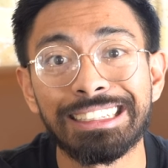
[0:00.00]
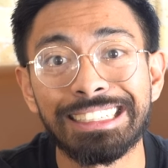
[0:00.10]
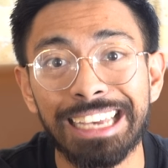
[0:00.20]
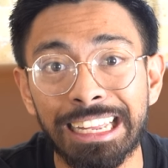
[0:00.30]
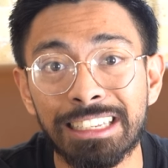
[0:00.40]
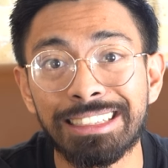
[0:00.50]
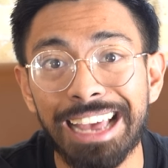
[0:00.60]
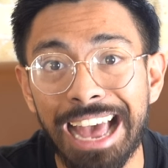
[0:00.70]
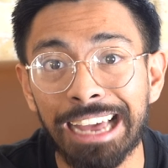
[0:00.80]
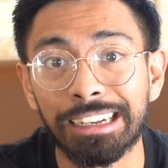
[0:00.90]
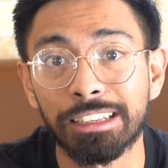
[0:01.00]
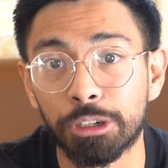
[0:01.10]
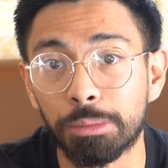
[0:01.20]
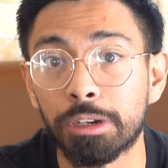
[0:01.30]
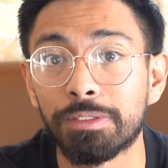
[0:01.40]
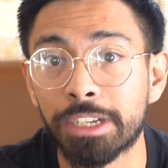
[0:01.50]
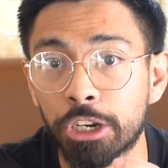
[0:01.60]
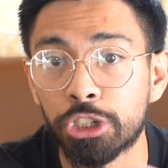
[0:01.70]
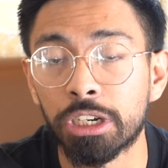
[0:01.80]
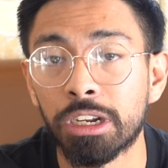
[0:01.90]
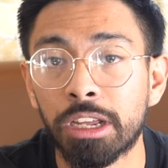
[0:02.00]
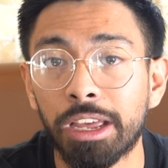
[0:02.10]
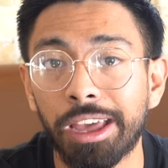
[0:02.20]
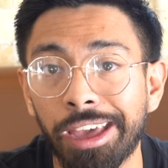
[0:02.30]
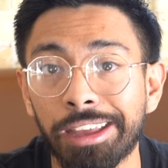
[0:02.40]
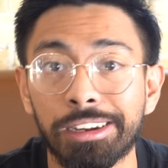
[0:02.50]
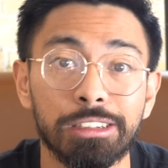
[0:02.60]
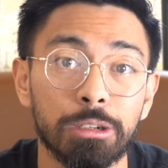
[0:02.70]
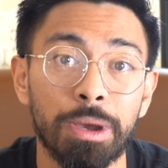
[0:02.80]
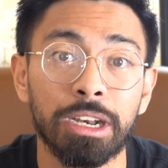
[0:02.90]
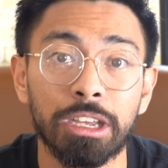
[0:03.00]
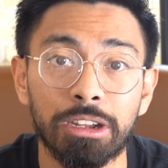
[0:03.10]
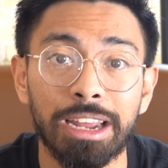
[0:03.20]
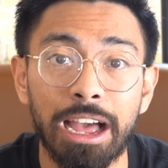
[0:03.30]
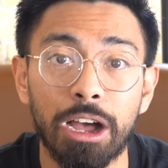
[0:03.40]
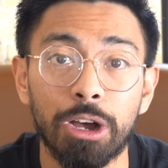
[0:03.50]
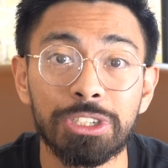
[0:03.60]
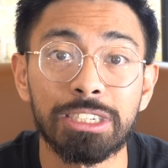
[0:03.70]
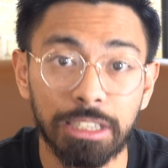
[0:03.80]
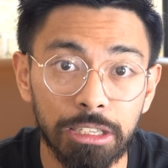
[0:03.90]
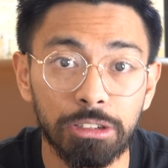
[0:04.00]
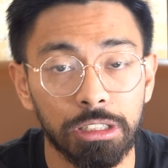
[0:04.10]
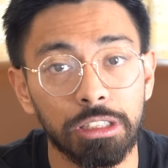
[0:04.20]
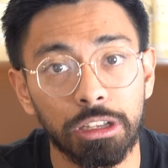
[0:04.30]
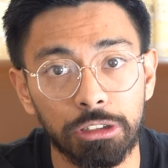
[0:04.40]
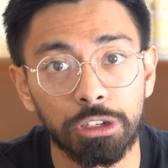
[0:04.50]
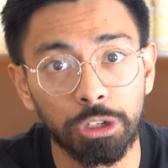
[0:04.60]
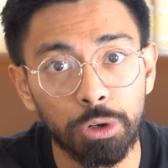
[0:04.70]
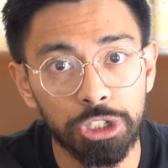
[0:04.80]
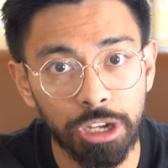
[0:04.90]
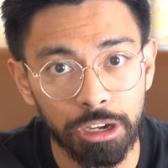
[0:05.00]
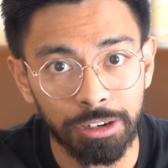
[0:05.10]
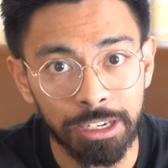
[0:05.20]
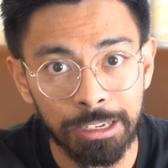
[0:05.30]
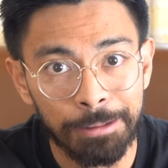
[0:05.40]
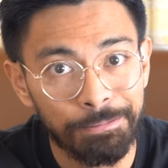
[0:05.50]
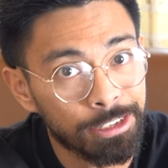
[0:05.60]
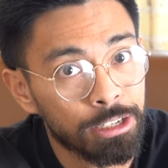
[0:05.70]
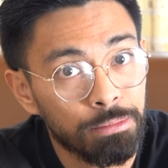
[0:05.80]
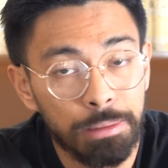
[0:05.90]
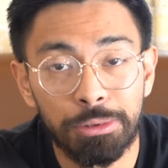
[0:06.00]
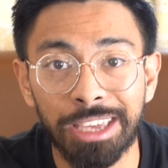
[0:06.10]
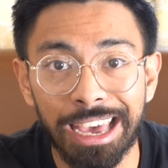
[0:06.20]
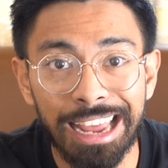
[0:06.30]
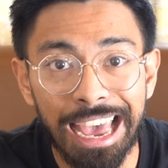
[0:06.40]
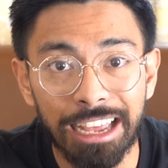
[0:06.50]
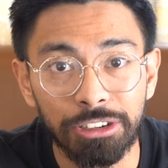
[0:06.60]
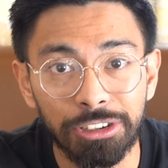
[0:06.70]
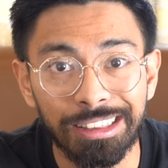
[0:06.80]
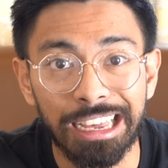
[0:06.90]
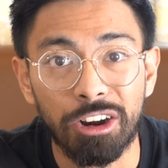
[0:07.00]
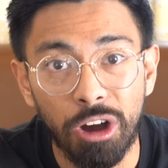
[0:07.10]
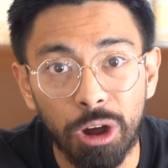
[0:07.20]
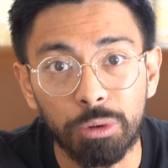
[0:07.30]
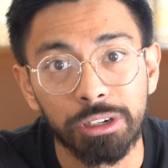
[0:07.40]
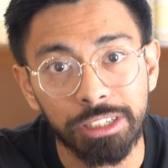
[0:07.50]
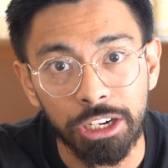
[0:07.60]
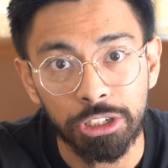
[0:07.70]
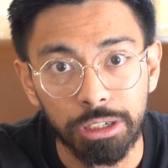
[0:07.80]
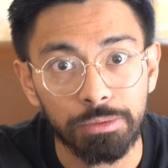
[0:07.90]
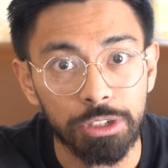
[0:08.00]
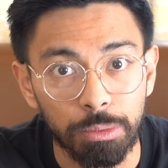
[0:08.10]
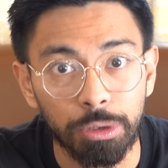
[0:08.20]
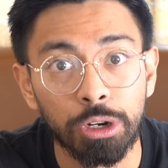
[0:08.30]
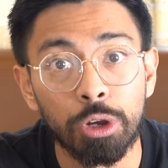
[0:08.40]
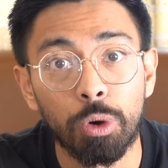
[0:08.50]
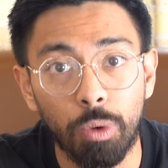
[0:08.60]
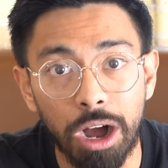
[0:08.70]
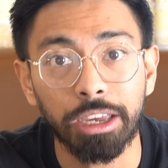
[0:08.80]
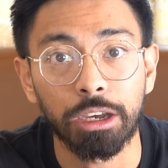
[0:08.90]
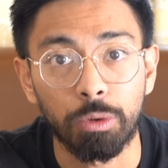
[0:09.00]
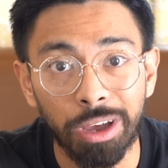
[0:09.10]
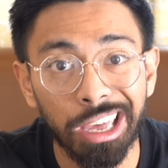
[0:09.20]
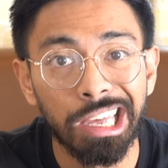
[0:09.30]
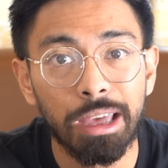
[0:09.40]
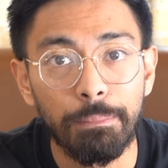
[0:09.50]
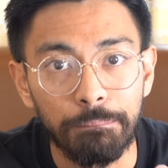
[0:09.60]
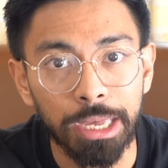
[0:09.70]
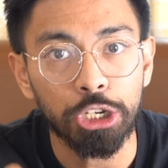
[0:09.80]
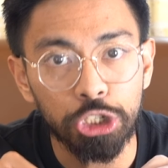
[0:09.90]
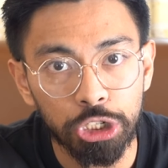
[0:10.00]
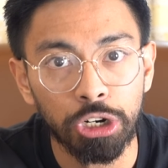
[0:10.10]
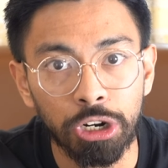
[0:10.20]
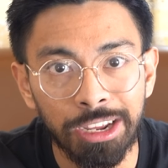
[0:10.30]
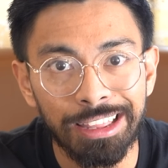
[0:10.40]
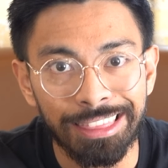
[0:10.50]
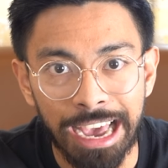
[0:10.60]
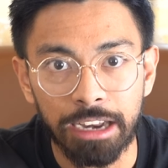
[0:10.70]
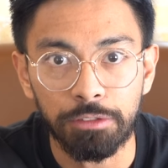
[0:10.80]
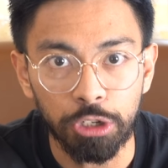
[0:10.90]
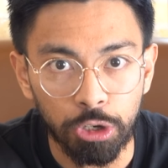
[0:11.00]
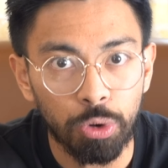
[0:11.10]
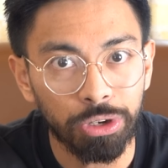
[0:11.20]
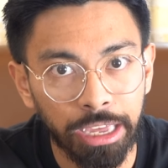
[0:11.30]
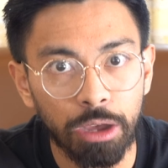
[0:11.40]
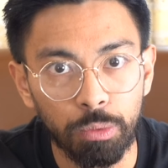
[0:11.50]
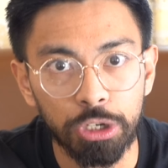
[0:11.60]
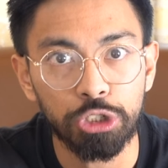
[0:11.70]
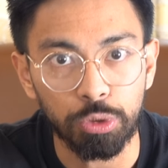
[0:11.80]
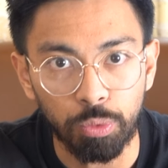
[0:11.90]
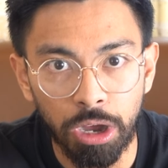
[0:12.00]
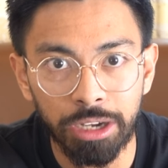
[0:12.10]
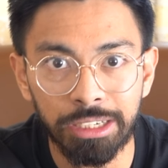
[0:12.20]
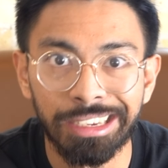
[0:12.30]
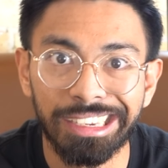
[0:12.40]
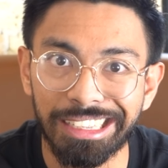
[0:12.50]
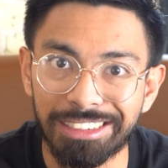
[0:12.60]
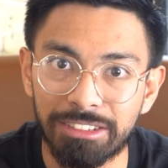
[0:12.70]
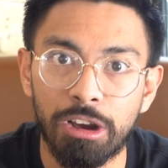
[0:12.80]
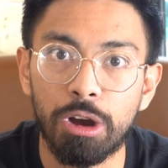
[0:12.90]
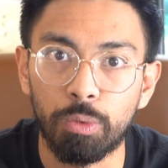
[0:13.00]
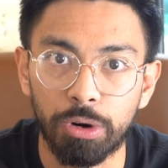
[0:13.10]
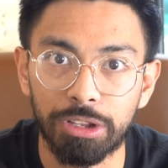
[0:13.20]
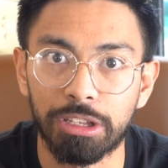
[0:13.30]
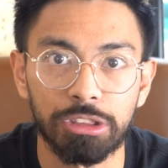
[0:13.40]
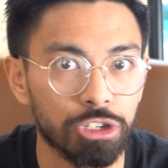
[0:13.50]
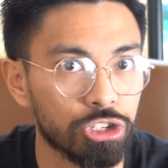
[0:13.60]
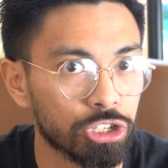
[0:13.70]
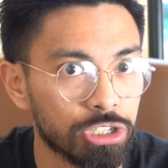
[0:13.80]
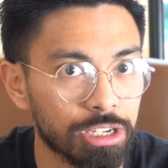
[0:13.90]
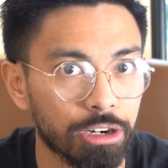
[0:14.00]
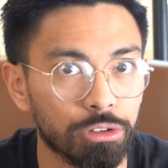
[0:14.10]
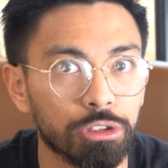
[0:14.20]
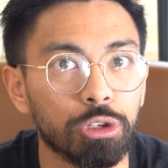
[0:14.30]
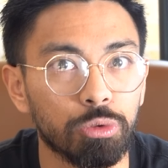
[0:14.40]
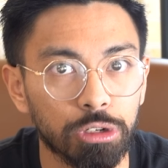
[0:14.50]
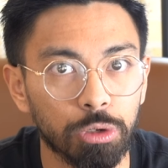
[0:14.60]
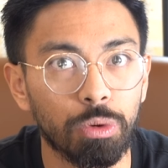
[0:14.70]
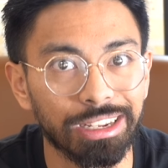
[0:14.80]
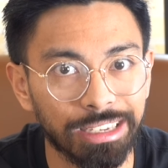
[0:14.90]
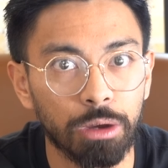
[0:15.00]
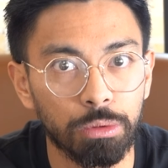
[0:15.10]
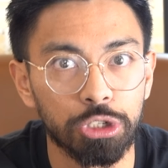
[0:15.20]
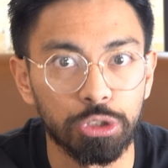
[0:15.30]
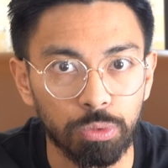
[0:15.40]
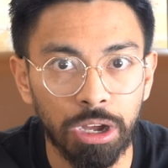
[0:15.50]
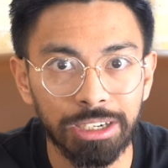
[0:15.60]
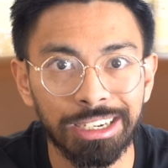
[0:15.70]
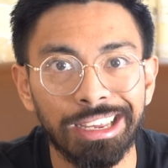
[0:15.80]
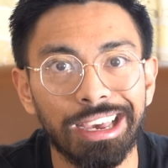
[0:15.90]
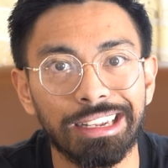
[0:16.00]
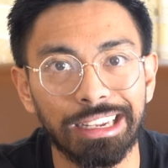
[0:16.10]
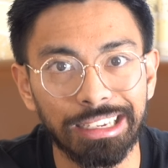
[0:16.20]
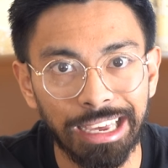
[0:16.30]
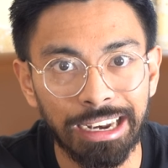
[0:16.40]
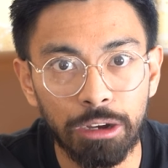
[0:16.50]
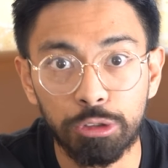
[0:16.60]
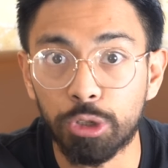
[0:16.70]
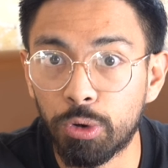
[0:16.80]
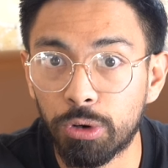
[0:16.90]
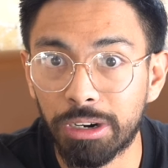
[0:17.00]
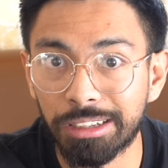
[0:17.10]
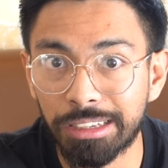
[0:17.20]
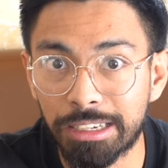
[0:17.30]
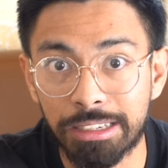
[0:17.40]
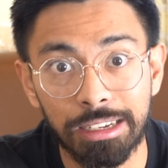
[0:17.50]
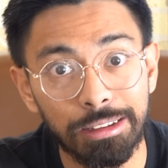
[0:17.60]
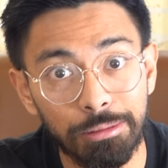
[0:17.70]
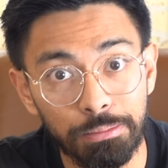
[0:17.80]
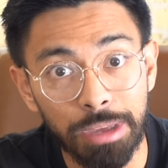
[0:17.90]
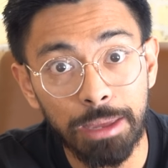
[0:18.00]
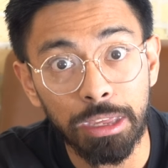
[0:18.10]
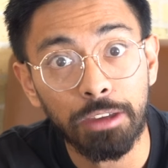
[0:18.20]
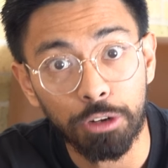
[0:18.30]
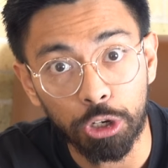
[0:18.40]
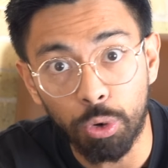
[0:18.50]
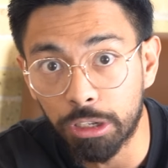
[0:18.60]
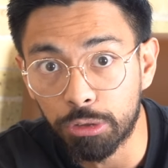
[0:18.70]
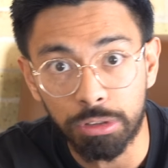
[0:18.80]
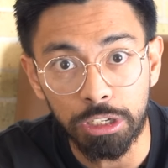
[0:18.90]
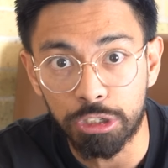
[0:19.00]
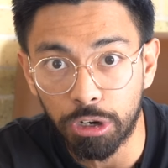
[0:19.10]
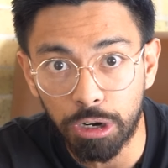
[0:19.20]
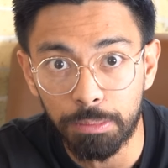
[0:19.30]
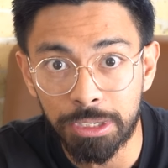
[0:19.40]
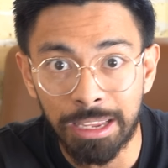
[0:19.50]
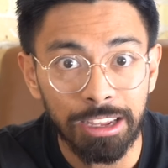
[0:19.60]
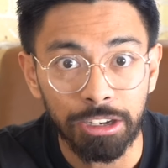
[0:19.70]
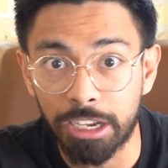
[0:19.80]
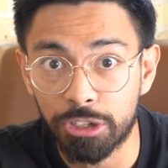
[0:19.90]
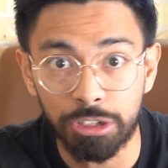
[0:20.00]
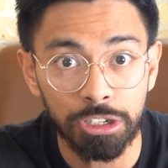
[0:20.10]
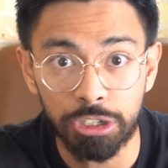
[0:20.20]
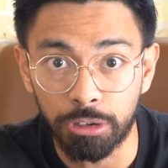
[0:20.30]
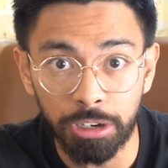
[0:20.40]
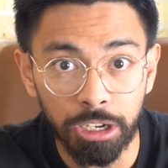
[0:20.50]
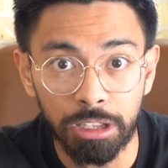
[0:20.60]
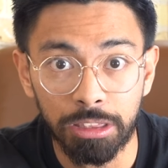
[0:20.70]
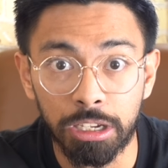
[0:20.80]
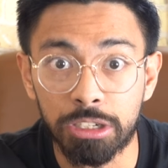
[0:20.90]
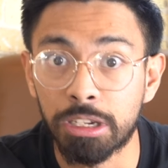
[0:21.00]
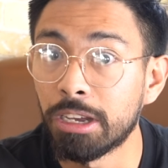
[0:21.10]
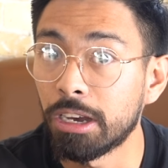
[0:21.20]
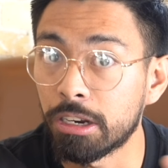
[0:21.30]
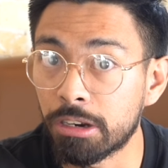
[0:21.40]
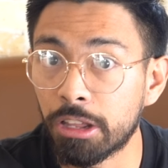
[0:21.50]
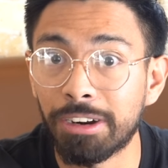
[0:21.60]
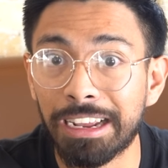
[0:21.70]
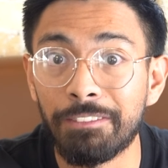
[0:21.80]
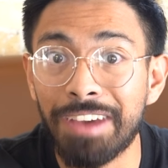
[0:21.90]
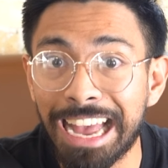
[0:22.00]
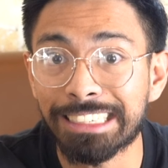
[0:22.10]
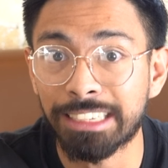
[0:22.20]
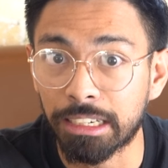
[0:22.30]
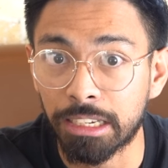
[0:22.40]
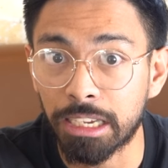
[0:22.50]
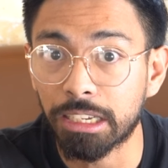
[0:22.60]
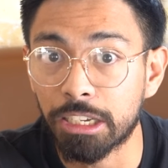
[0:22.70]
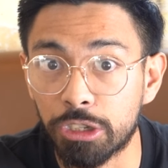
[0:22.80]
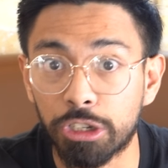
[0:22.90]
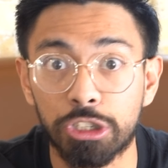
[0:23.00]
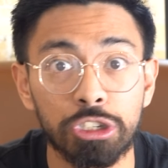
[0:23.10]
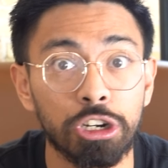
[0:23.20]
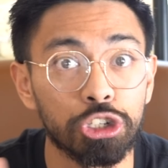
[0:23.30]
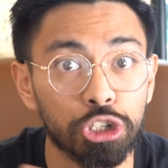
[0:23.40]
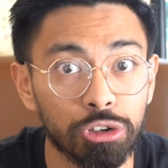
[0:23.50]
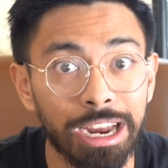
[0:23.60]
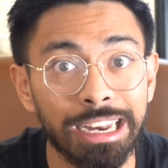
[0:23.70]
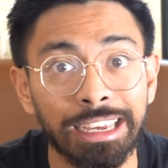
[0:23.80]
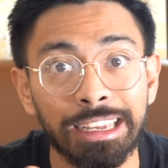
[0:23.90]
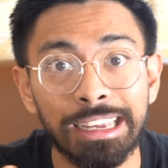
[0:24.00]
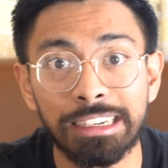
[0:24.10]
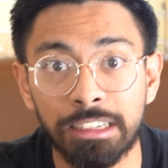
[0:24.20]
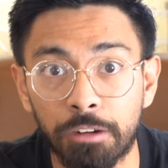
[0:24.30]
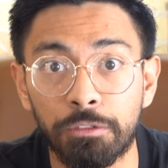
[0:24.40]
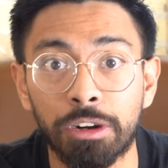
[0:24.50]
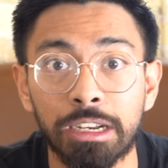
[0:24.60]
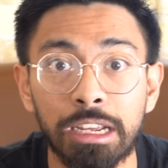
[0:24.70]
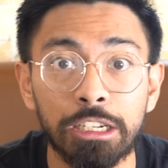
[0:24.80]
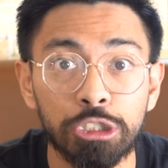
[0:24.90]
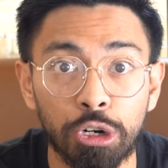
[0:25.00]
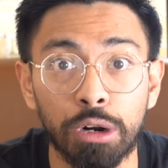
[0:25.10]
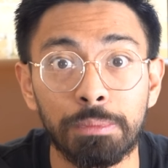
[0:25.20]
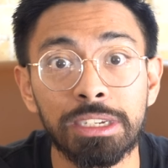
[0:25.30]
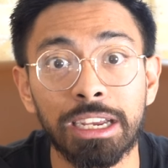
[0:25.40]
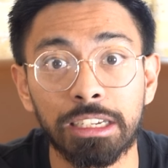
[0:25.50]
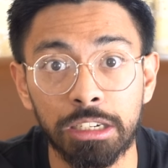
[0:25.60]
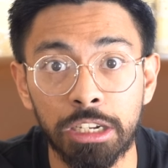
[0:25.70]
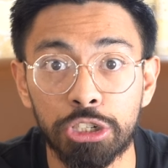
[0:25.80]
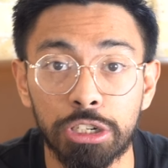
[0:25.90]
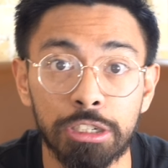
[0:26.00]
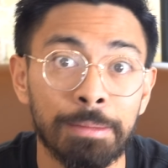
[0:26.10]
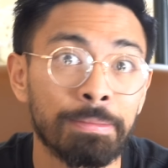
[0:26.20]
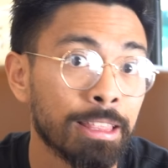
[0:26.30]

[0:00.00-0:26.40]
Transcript: tends to add a little bit of tension, and depending on how skilled the other negotiator is, some people can't handle that awkward tension of someone walking away. Make sure that if you don't get what you want, it's not worth it to just settle. You really want to get what you want and then get out, or at least maybe if you're going through these terms, you guys are disagreeing on things, another advanced technique is you can start trading different terms and conditions.